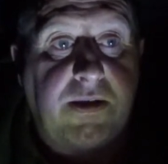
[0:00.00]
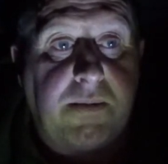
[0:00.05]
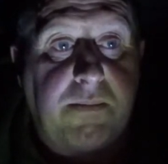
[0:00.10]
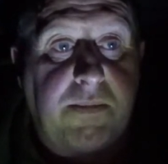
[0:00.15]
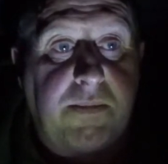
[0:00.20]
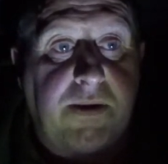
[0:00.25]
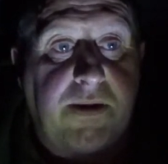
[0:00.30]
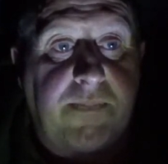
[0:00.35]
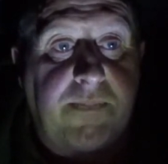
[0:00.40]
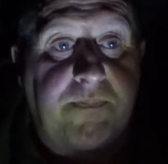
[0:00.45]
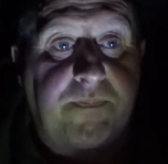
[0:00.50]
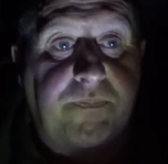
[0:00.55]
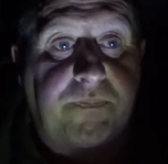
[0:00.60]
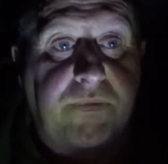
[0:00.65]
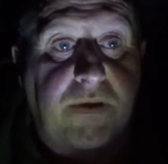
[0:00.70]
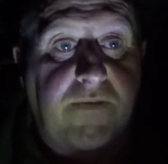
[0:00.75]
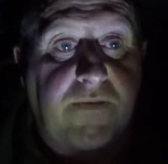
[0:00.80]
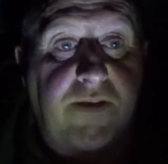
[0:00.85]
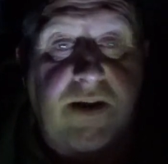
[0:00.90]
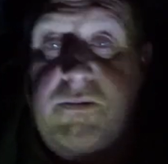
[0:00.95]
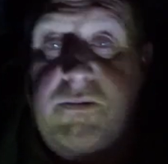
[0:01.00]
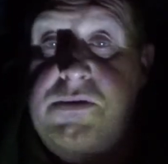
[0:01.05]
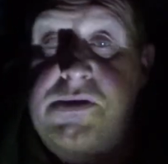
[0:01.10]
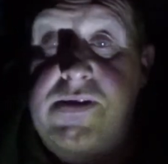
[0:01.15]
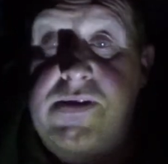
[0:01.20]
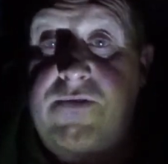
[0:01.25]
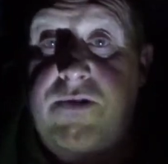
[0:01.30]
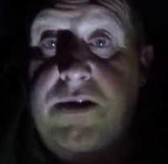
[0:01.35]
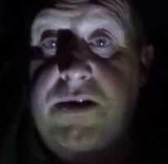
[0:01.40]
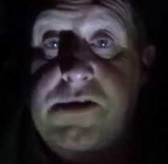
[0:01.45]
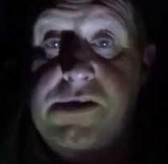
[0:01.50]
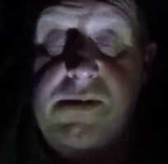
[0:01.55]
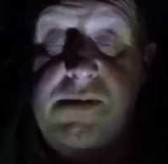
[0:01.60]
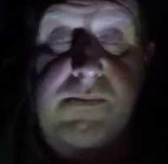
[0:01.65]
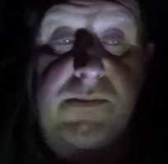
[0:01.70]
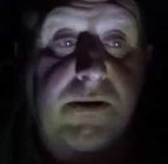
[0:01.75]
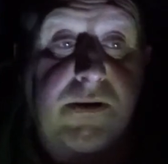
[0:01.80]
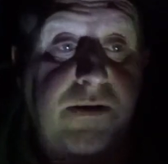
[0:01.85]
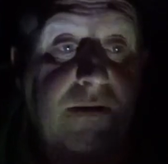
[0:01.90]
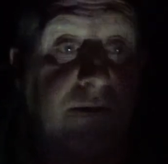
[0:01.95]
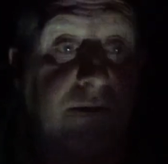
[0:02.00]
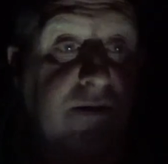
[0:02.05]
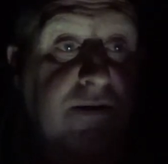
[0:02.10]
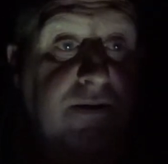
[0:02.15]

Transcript: But if anyone's ever had a similar